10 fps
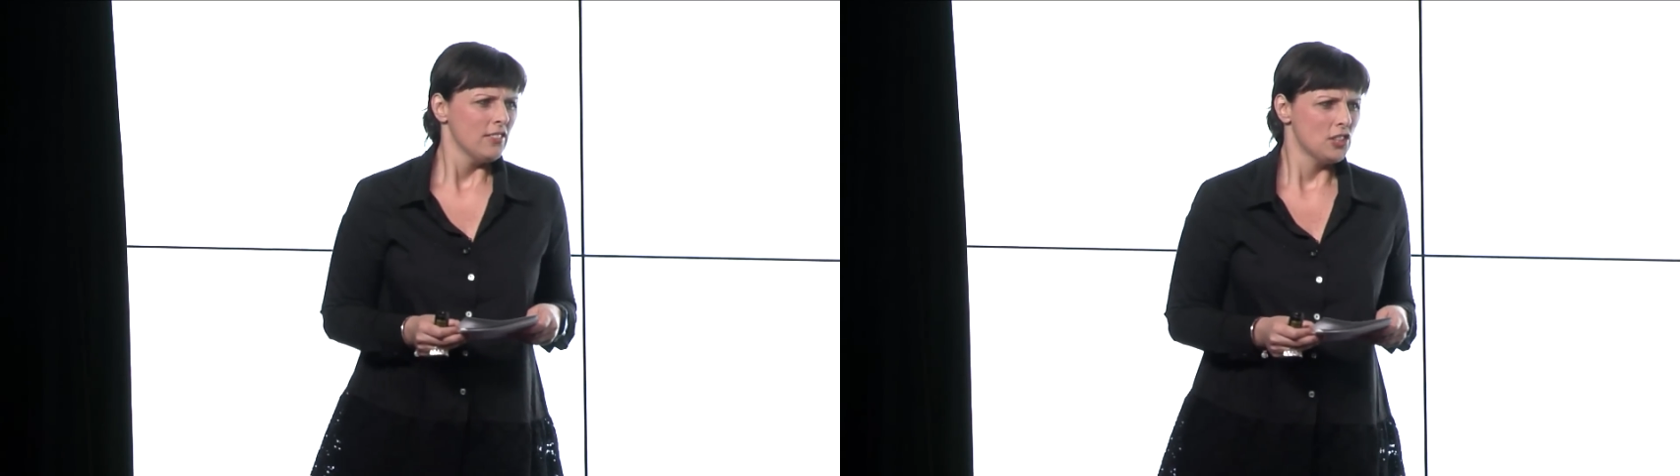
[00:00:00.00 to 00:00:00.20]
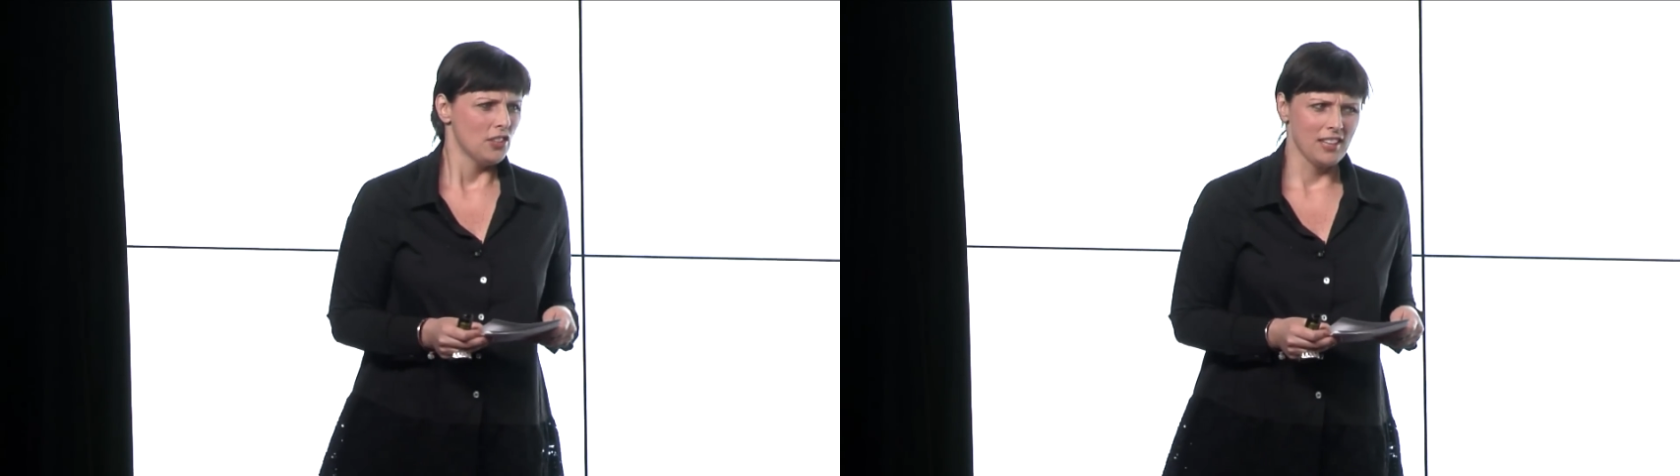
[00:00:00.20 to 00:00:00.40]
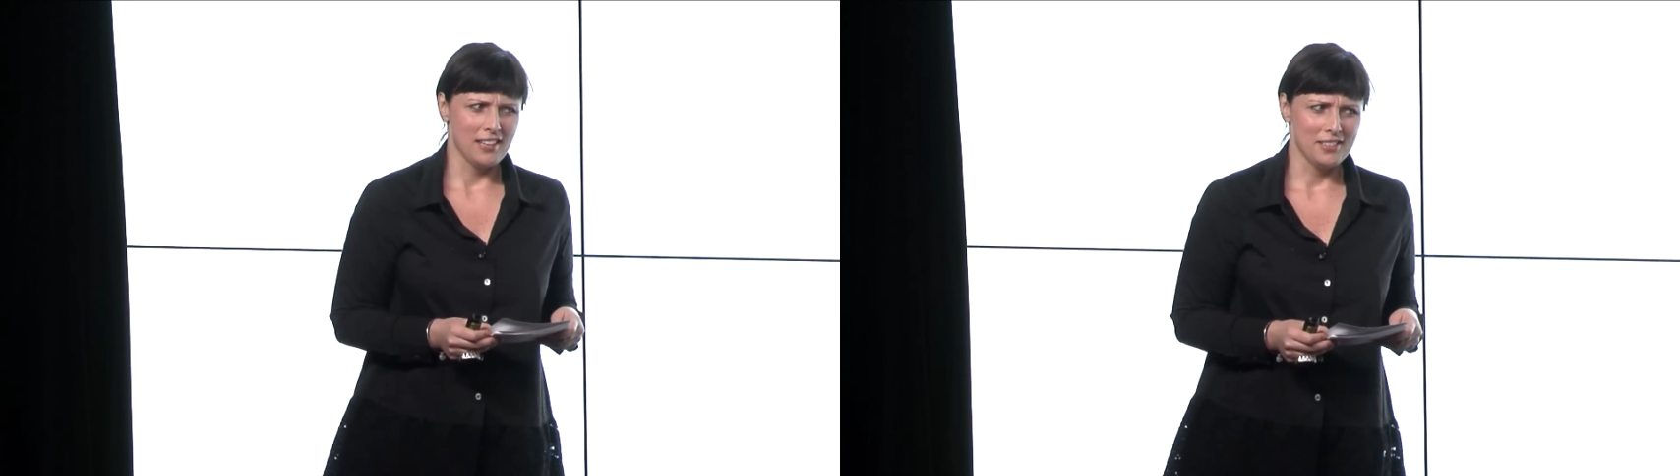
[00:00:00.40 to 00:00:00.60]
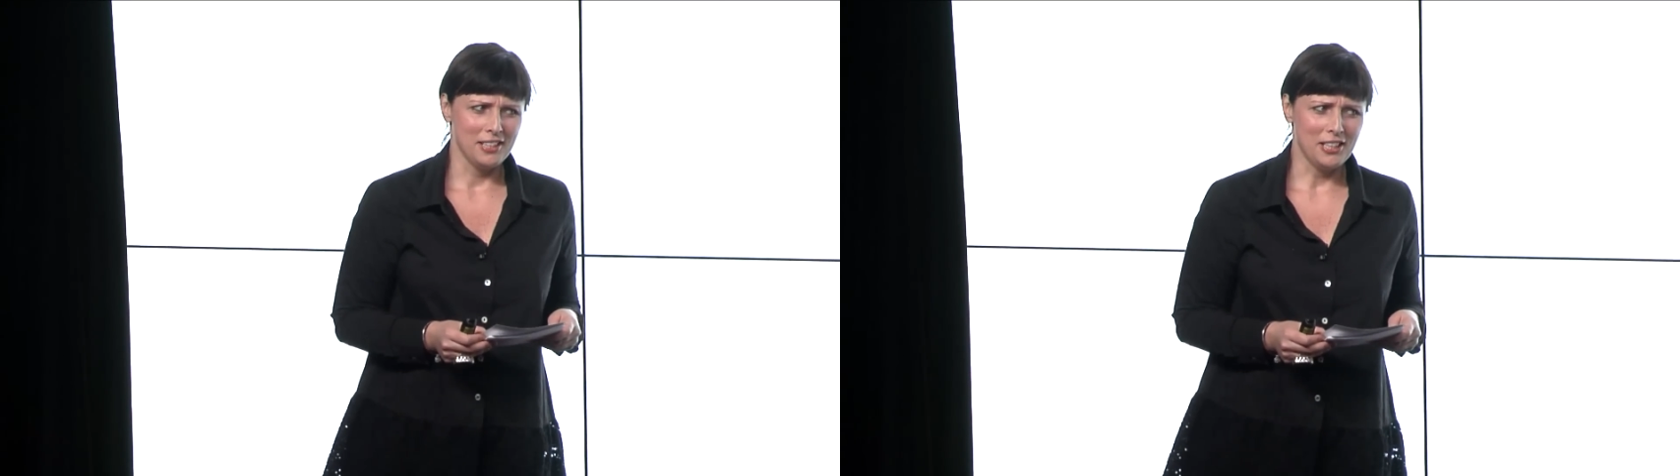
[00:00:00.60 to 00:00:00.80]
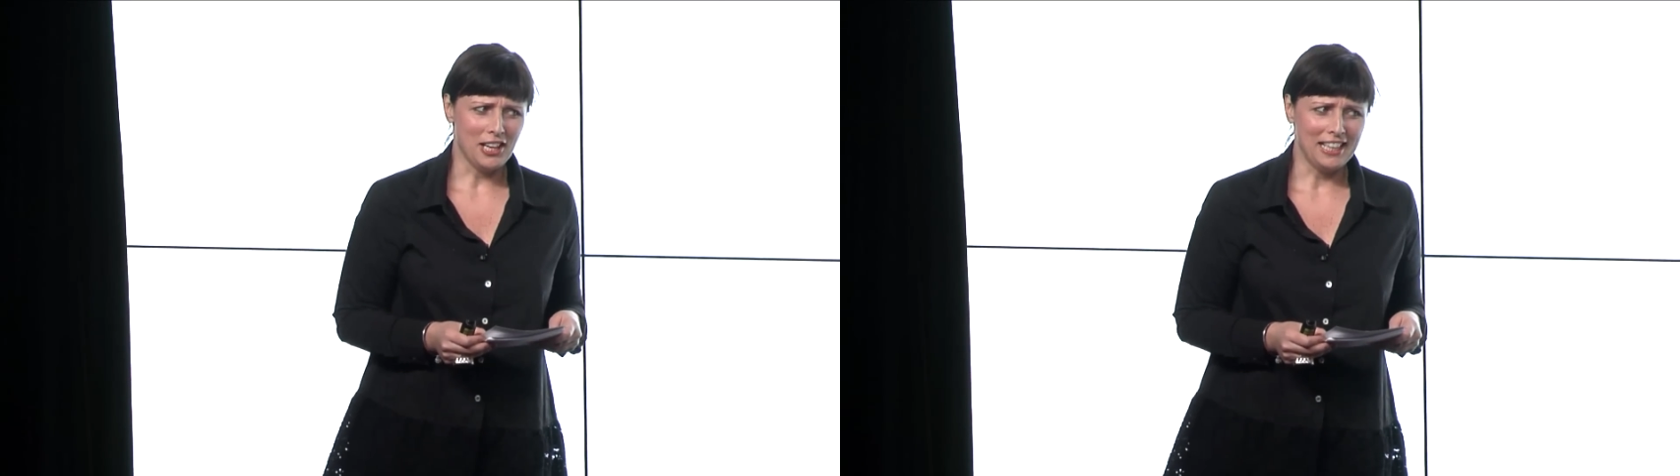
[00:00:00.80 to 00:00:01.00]
the
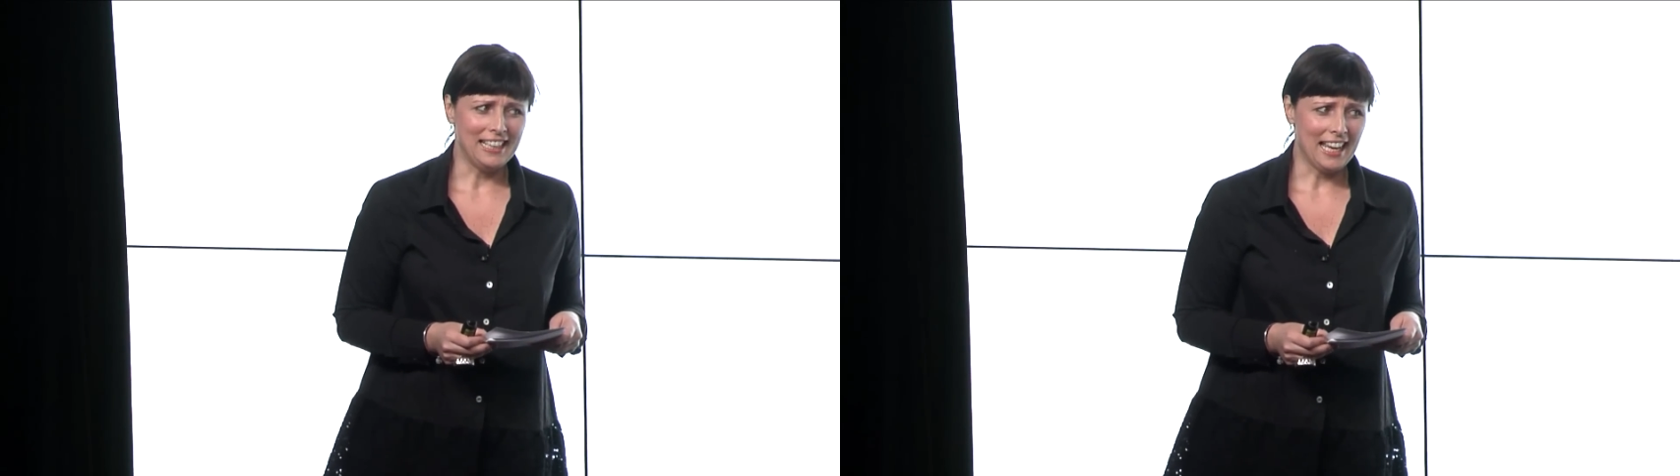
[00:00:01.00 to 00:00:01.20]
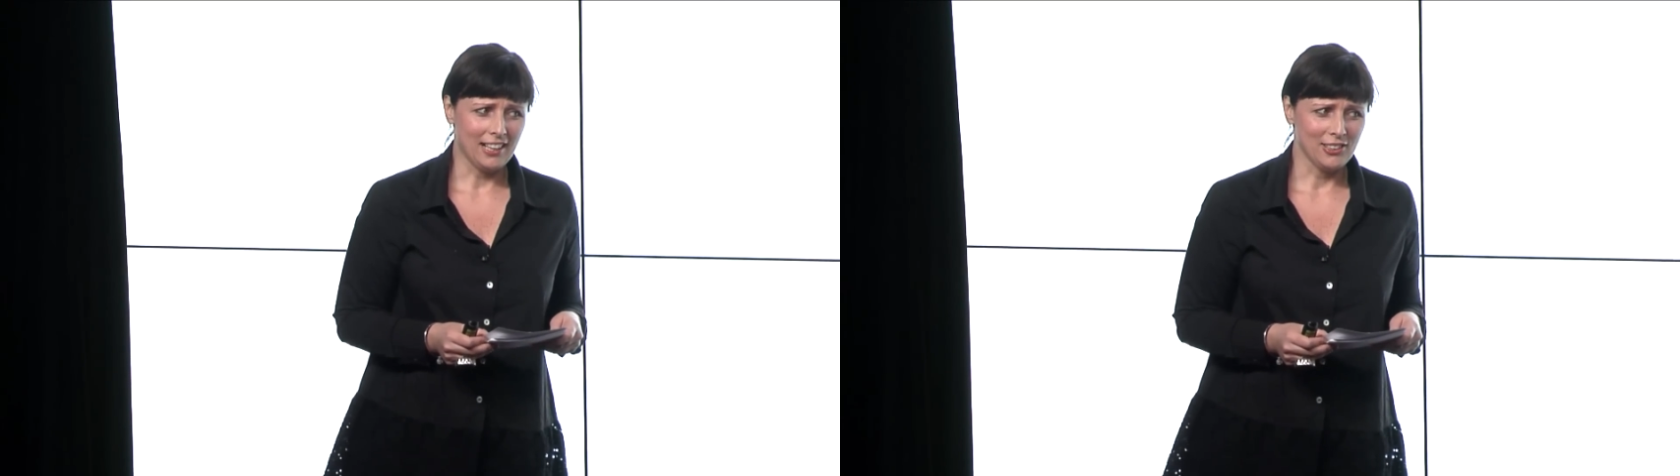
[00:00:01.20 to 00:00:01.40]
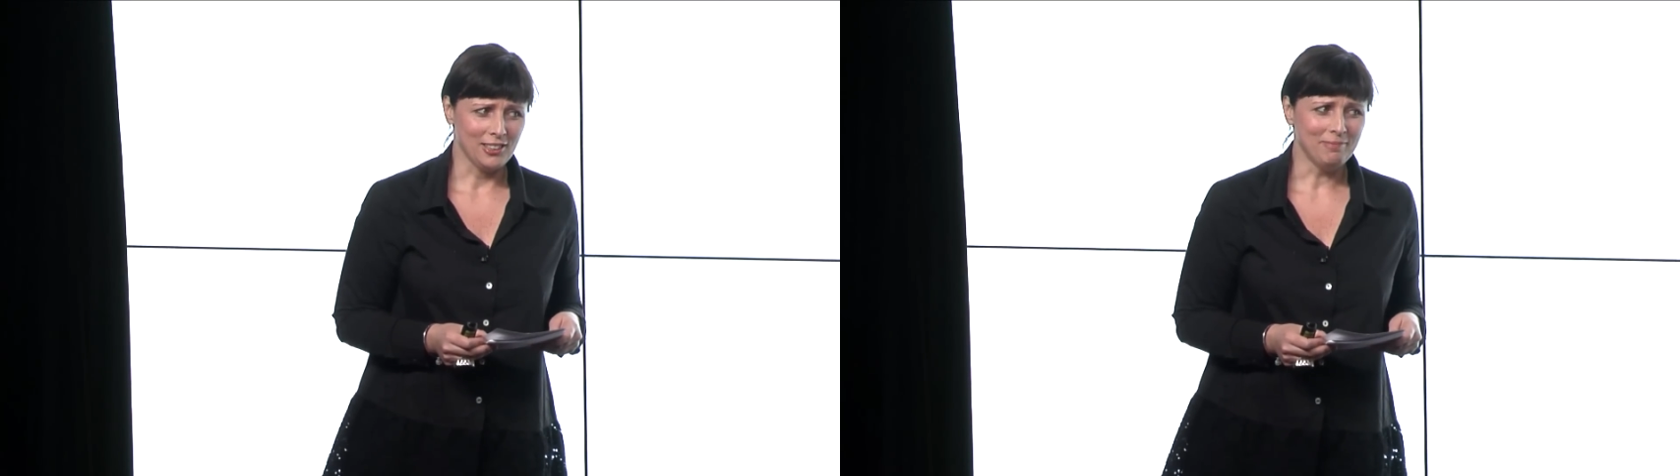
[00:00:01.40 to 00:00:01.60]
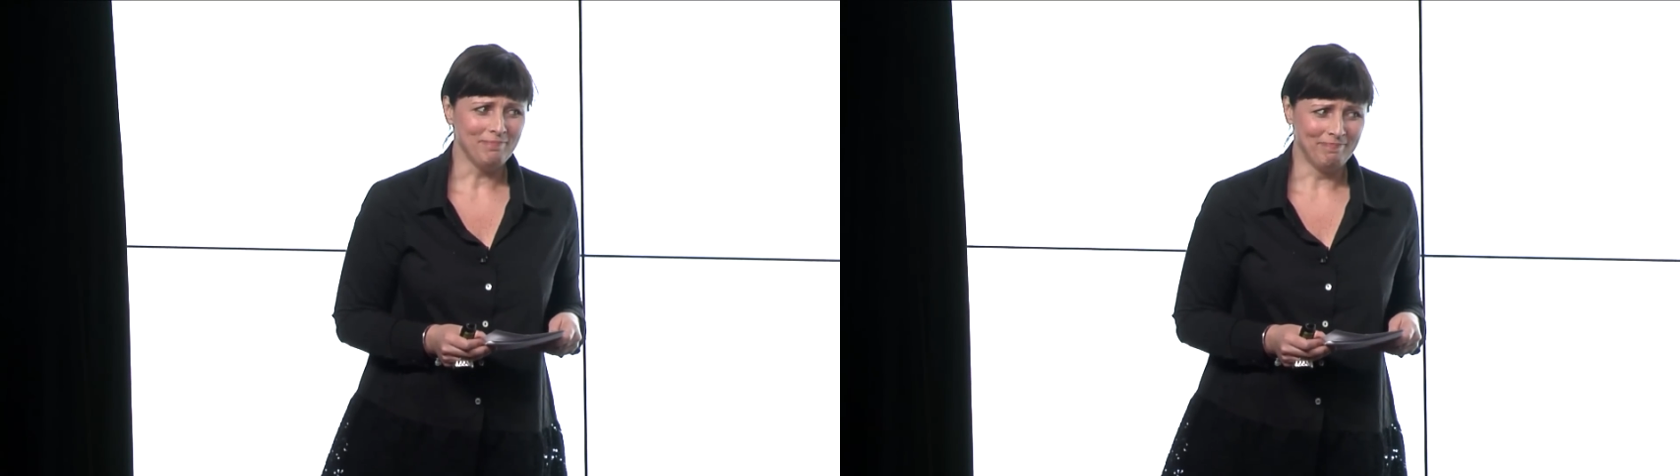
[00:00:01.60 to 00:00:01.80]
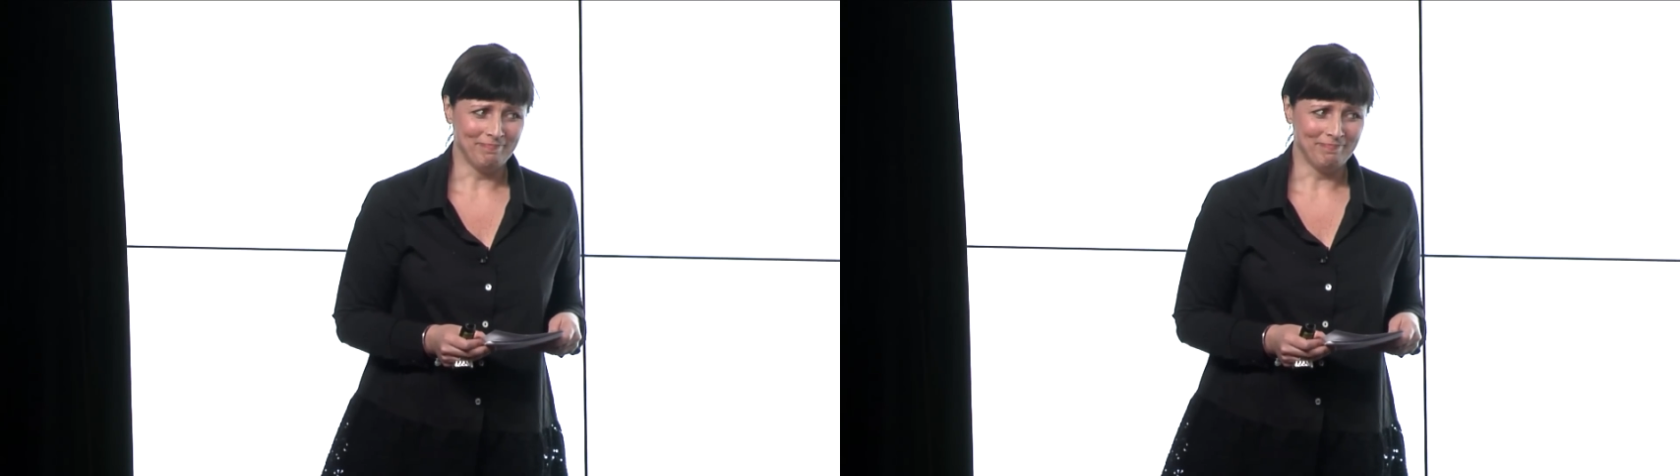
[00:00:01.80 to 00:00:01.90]
2009 election.